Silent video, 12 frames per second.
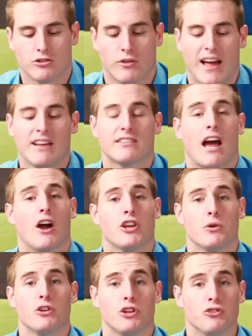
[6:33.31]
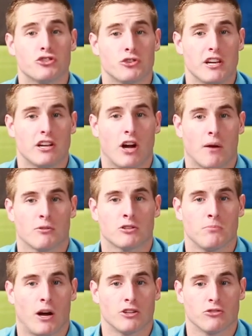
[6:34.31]
So that is how you would use your
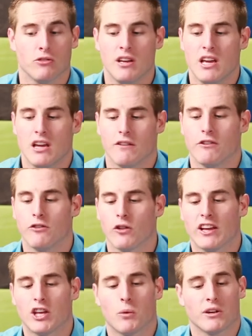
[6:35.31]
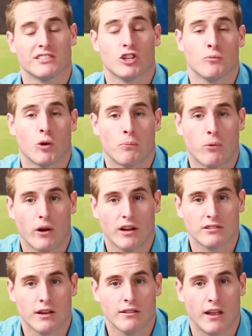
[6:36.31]
e-commerce module. If you feel like you want to sell more
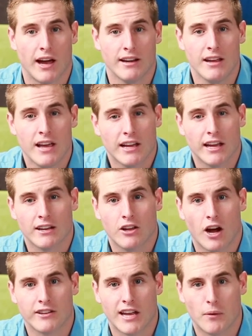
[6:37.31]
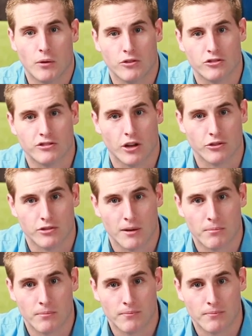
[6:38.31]
products online, get in contact with your sales rep.